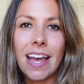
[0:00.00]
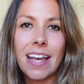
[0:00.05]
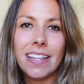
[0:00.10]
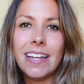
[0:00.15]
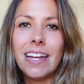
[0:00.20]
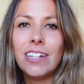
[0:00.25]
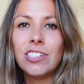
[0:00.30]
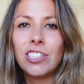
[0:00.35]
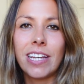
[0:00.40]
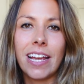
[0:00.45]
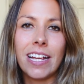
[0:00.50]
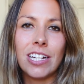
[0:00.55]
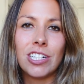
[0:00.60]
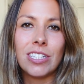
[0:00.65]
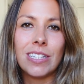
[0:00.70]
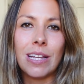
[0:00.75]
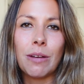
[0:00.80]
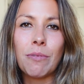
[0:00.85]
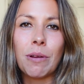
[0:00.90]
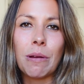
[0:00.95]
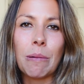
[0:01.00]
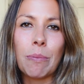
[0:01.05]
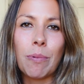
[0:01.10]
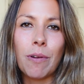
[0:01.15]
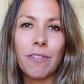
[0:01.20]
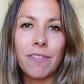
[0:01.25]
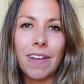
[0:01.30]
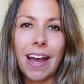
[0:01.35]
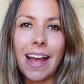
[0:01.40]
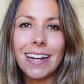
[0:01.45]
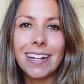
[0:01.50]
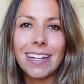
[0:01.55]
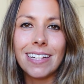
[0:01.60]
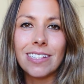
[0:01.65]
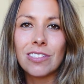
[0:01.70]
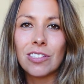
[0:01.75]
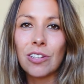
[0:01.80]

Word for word: and the education that we were providing.